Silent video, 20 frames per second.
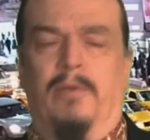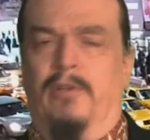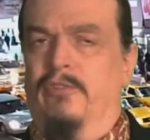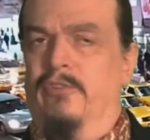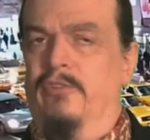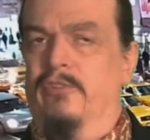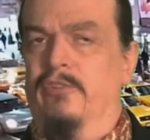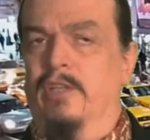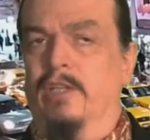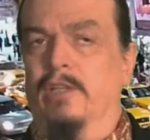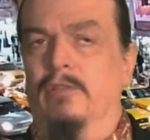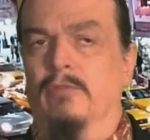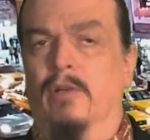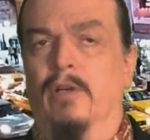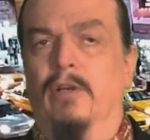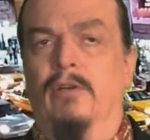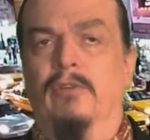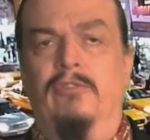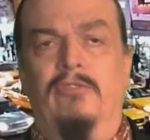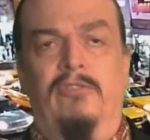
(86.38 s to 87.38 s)
but as the city
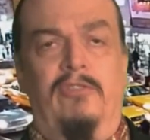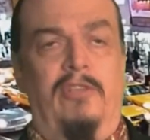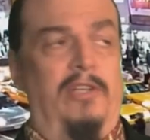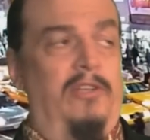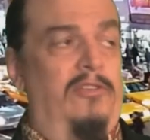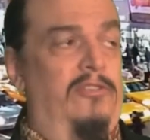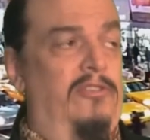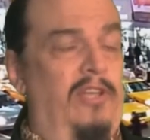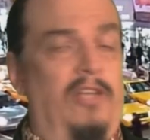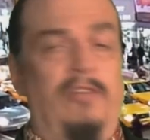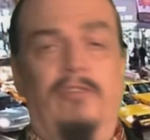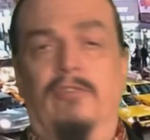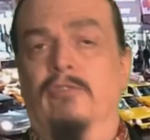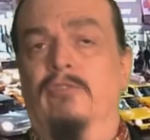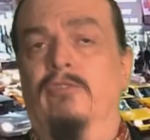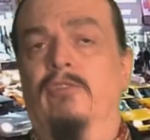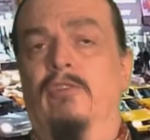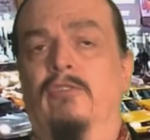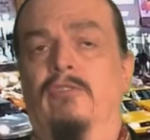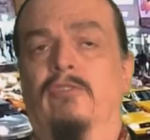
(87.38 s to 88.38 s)
grows, city
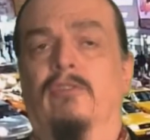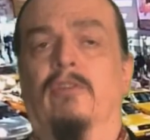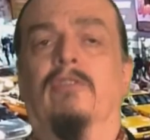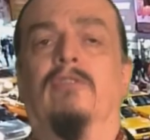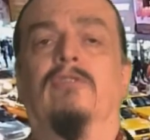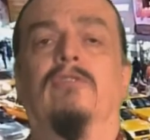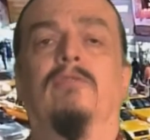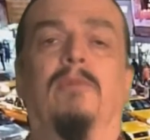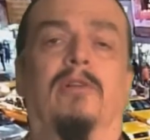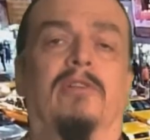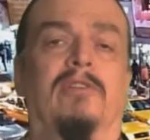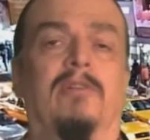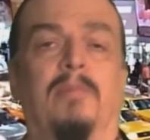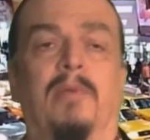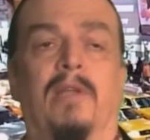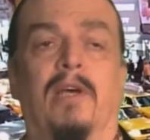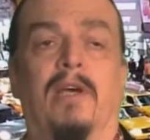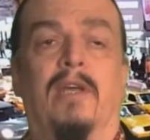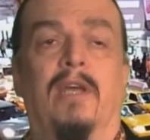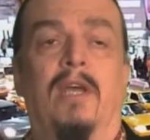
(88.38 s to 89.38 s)
centers start to
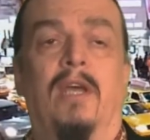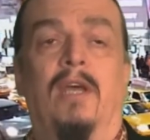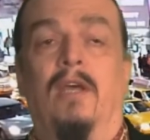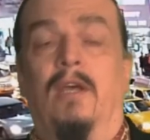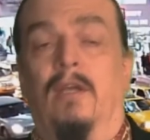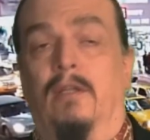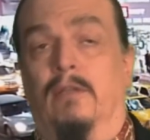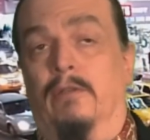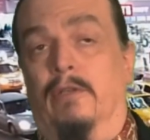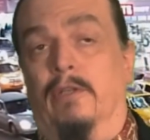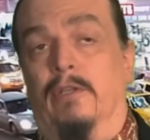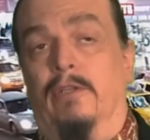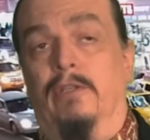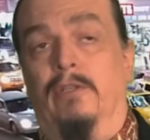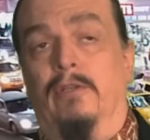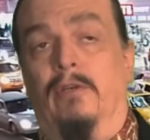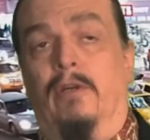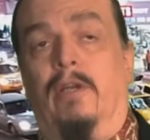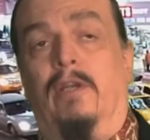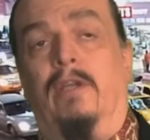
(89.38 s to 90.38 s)
multiply. Look at New
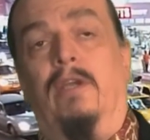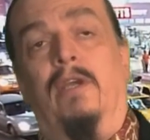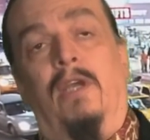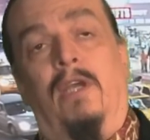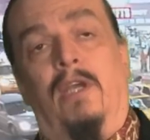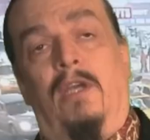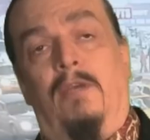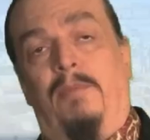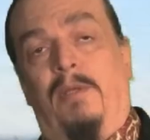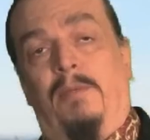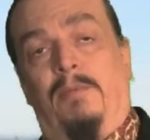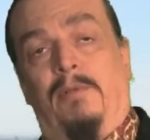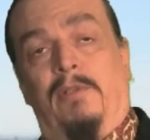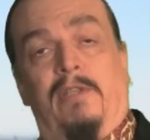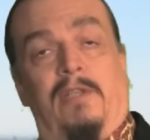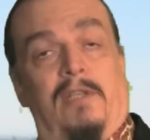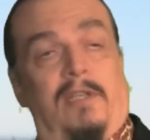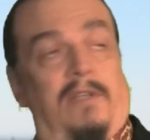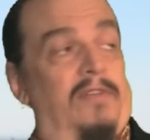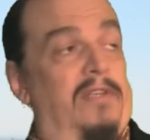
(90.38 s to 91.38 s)
York. People
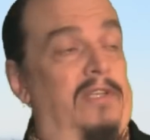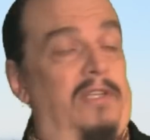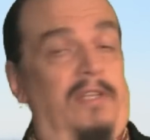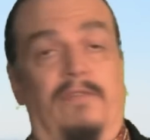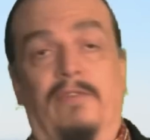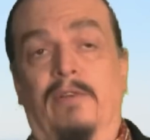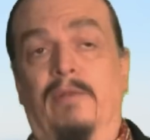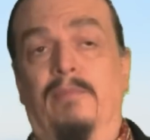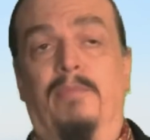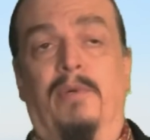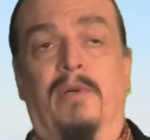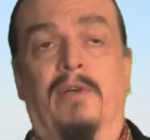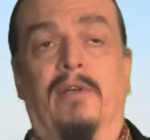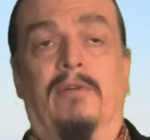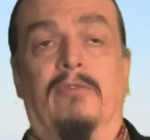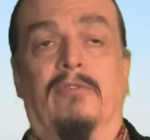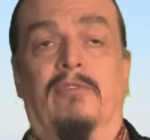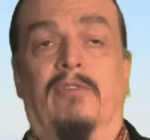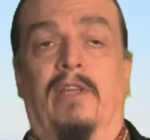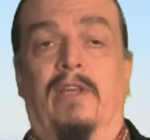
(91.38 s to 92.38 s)
can live in different
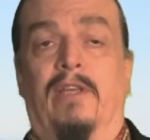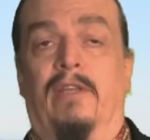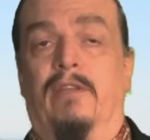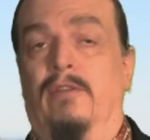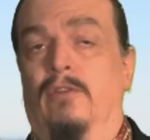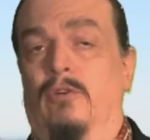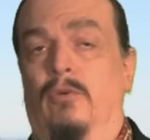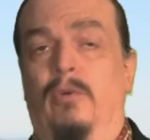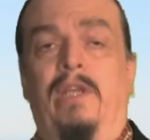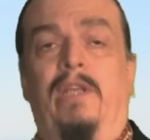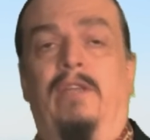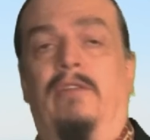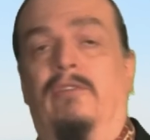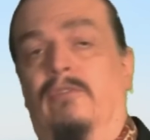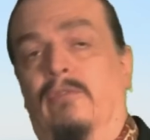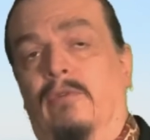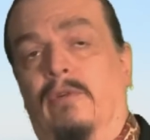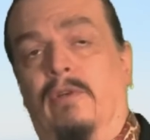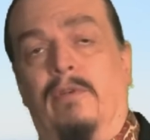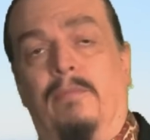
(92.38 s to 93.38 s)
boroughs like
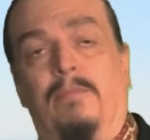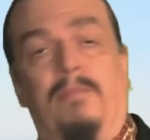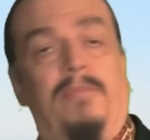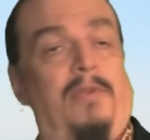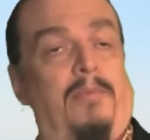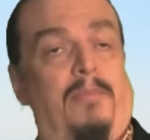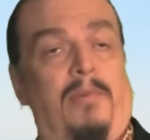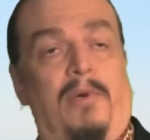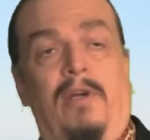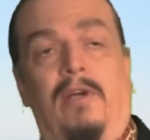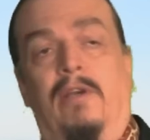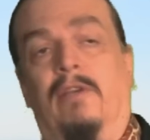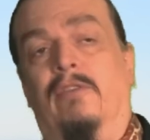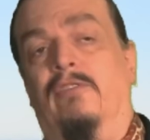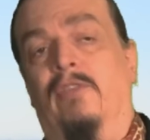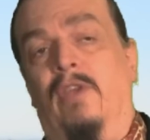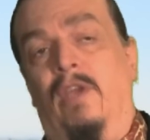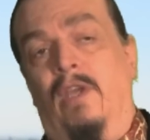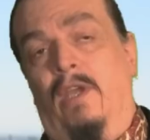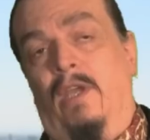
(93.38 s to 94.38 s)
Queens or the
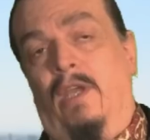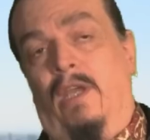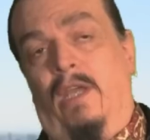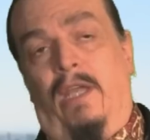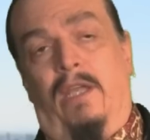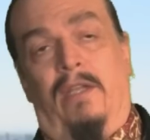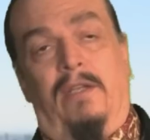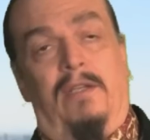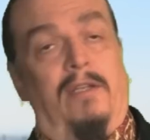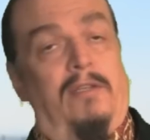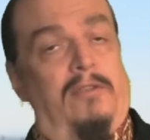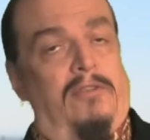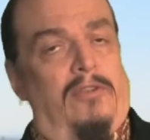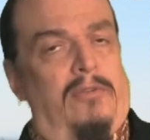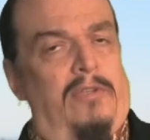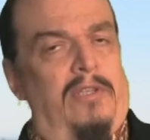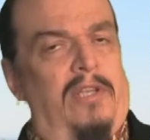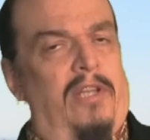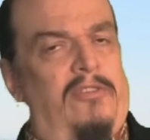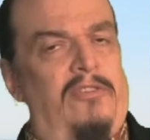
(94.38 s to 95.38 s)
Bronx and
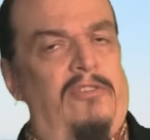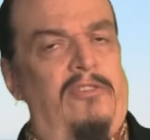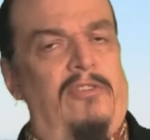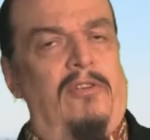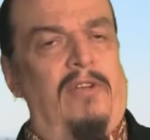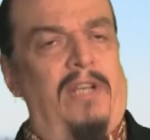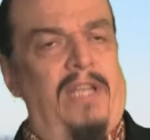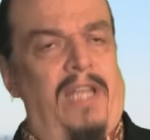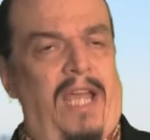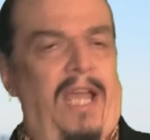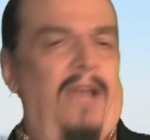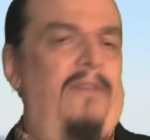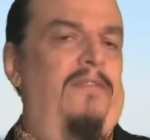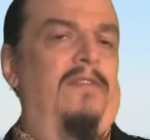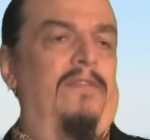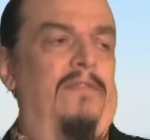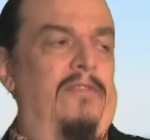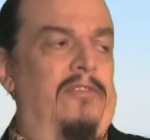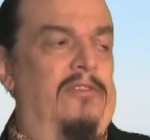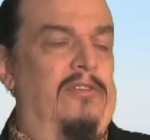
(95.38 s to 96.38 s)
don't necessarily have
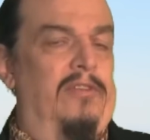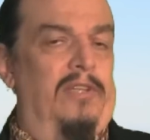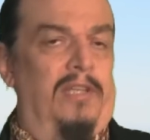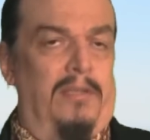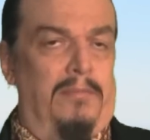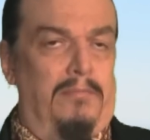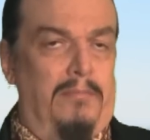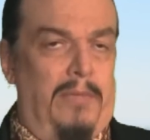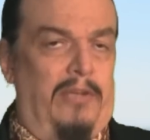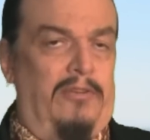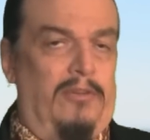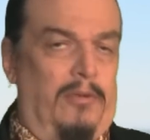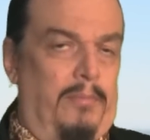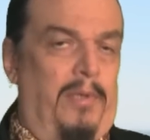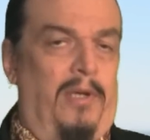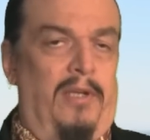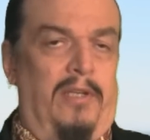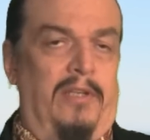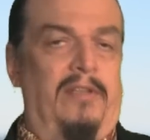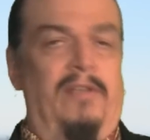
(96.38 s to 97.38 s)
to visit the
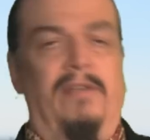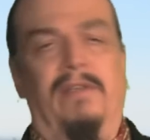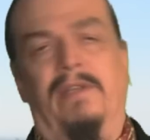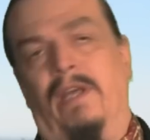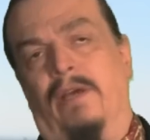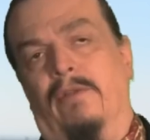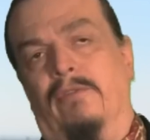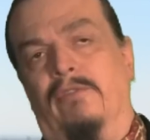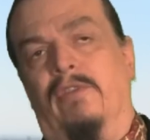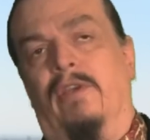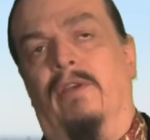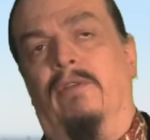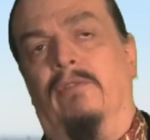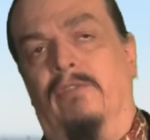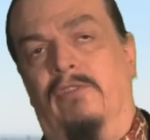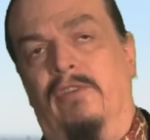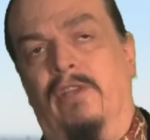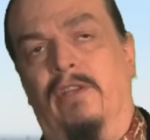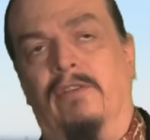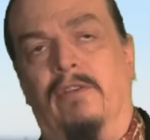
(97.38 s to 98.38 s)
metropolitan
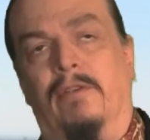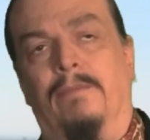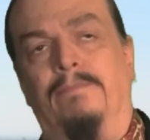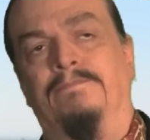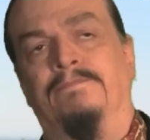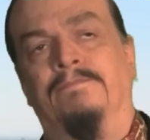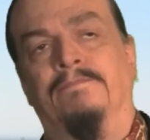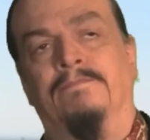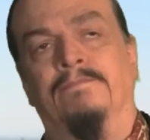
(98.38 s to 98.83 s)
downtown center.